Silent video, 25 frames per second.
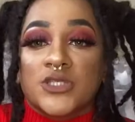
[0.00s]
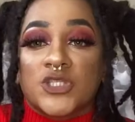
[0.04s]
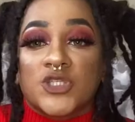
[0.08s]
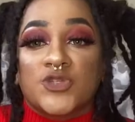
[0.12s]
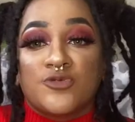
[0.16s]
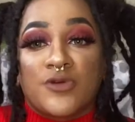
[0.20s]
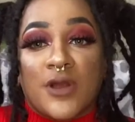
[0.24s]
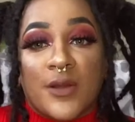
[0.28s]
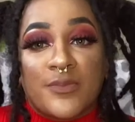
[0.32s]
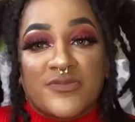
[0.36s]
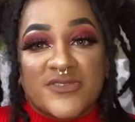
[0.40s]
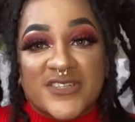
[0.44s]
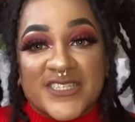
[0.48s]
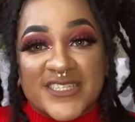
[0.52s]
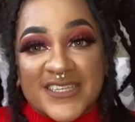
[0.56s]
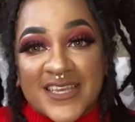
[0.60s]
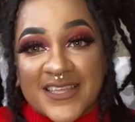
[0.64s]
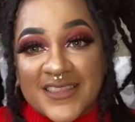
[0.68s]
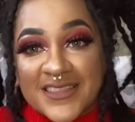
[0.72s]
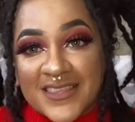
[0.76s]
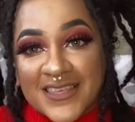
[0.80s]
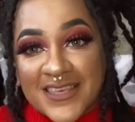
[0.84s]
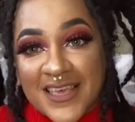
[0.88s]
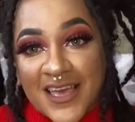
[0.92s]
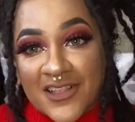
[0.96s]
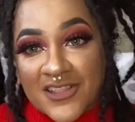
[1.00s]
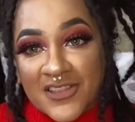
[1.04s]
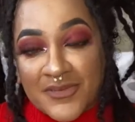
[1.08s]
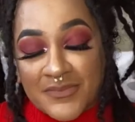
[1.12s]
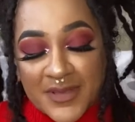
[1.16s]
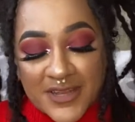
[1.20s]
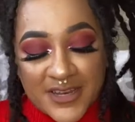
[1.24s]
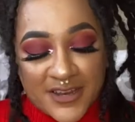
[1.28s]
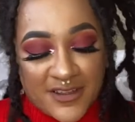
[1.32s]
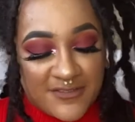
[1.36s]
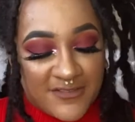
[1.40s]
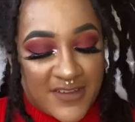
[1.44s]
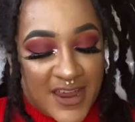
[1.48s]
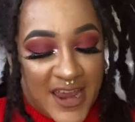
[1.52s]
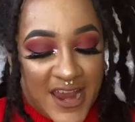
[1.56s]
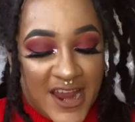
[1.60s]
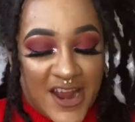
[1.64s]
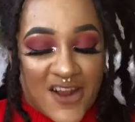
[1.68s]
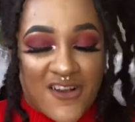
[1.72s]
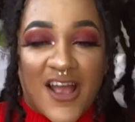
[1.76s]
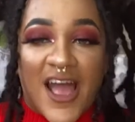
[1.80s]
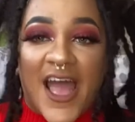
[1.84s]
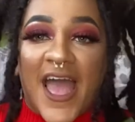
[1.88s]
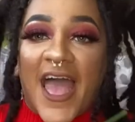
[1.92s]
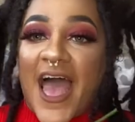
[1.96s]
To represent the element of air,
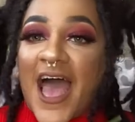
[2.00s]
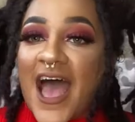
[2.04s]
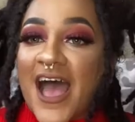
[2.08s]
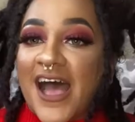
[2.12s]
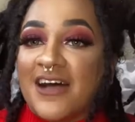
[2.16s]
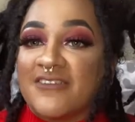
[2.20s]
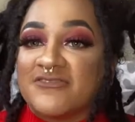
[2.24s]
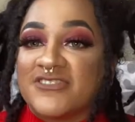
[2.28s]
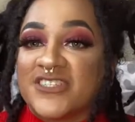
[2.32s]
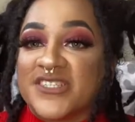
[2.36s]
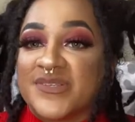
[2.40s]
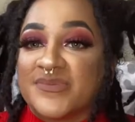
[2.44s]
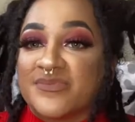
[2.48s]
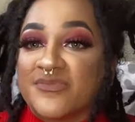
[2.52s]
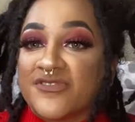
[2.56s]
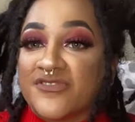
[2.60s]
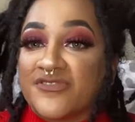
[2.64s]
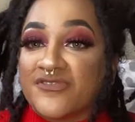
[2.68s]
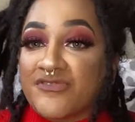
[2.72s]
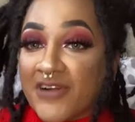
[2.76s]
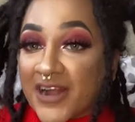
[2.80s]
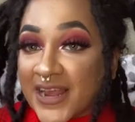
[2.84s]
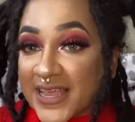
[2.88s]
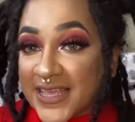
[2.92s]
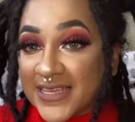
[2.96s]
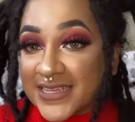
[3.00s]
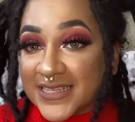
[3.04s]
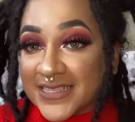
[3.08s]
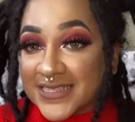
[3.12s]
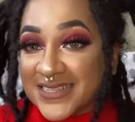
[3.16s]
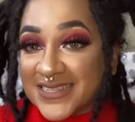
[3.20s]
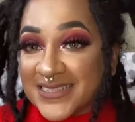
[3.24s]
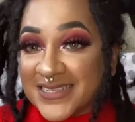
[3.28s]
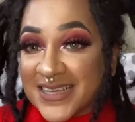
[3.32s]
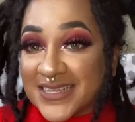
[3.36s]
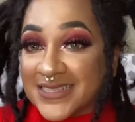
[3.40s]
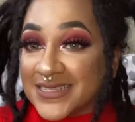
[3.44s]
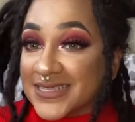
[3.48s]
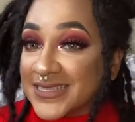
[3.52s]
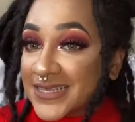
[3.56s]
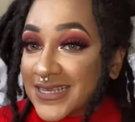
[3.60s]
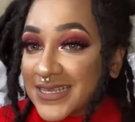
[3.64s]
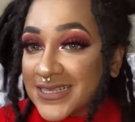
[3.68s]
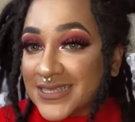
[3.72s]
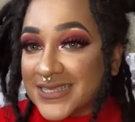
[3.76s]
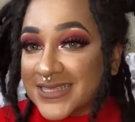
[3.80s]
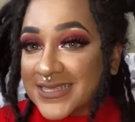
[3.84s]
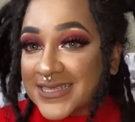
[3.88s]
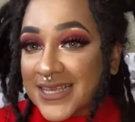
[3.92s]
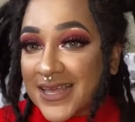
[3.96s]
I have some frankincense
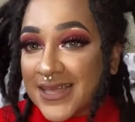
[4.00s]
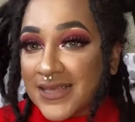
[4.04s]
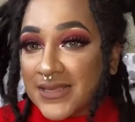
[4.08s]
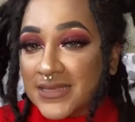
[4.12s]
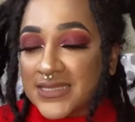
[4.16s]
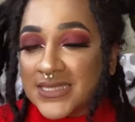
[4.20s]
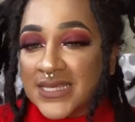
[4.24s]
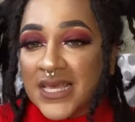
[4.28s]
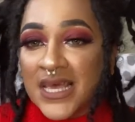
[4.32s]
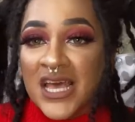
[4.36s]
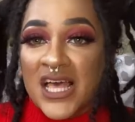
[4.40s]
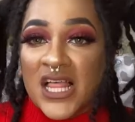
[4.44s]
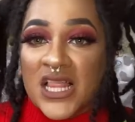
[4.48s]
incense.